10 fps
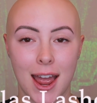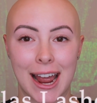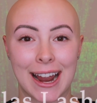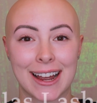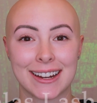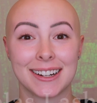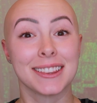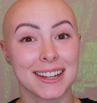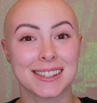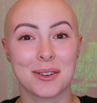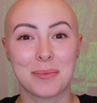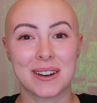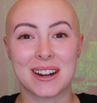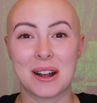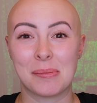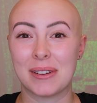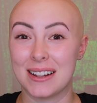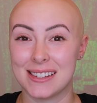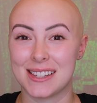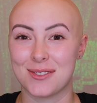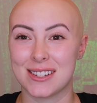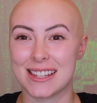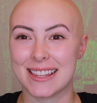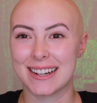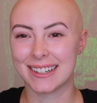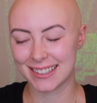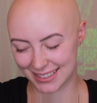and let's open it up and see what's in there.